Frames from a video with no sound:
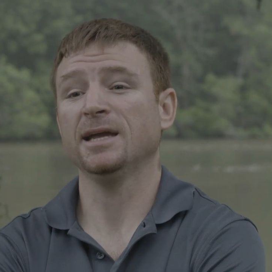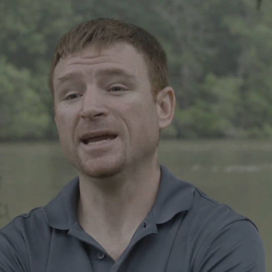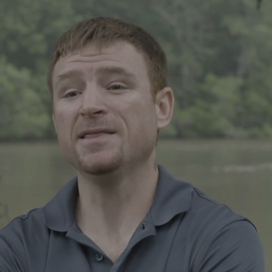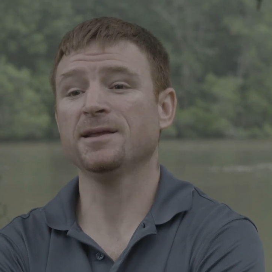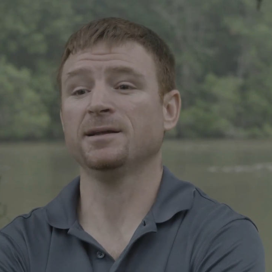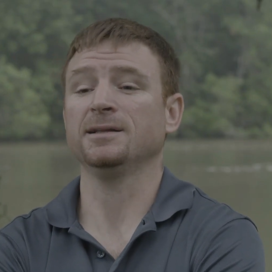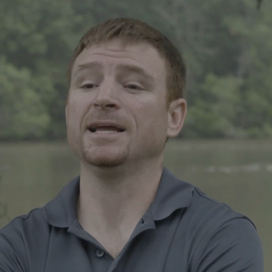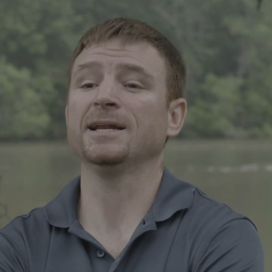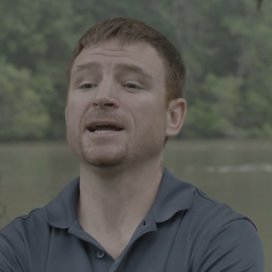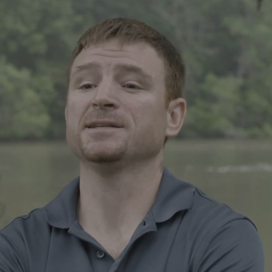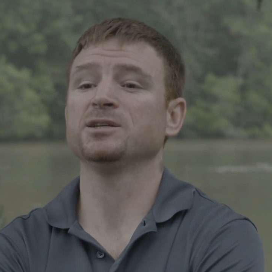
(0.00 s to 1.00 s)
in the
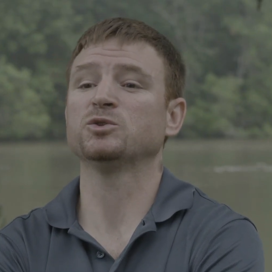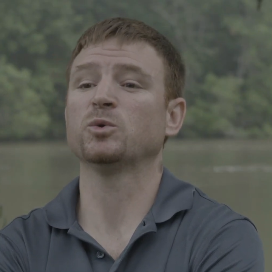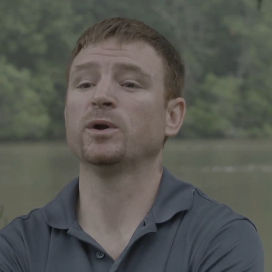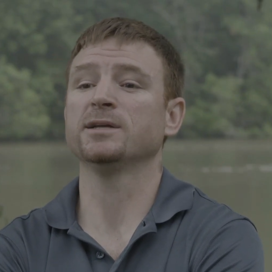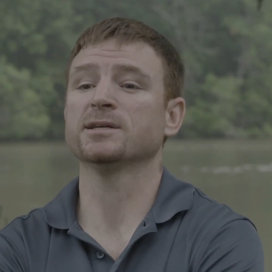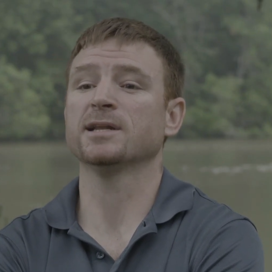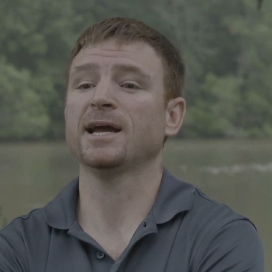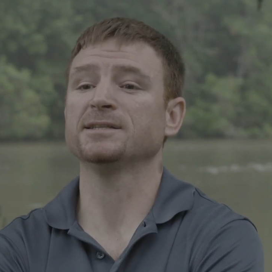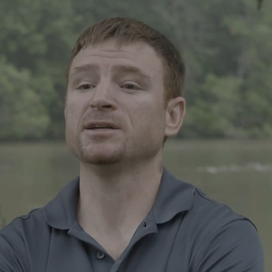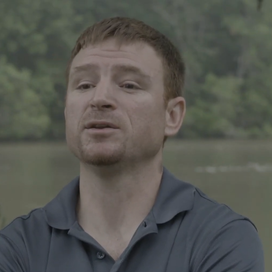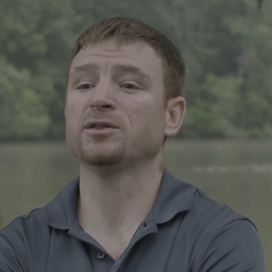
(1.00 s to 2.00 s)
late 1920s and
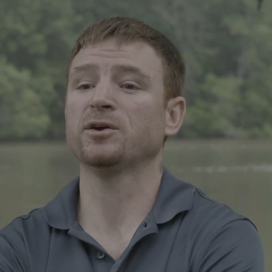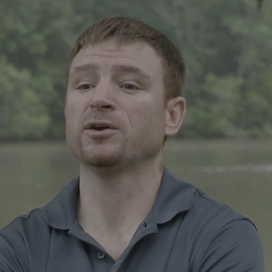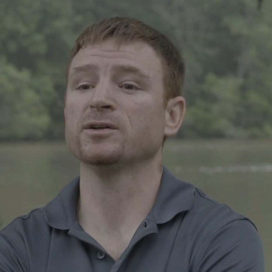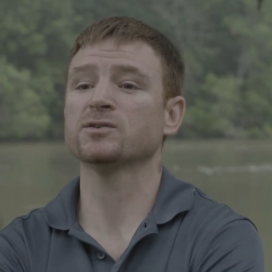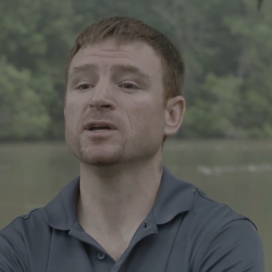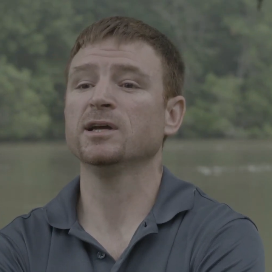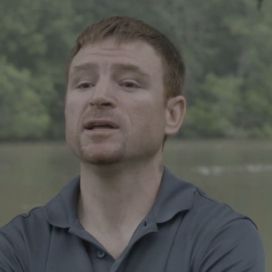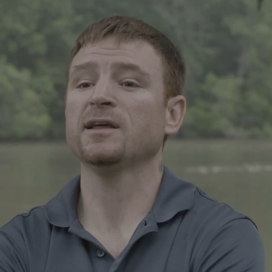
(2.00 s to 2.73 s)
1930s,